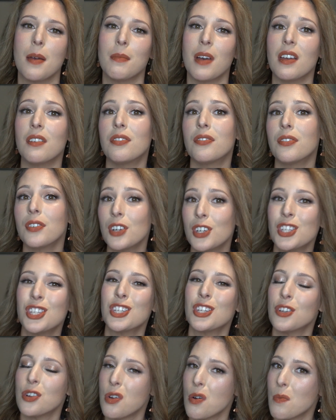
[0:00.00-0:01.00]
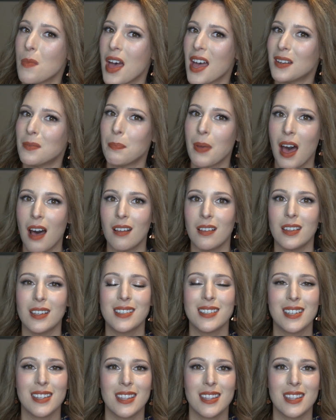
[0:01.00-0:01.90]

my first Nomad palette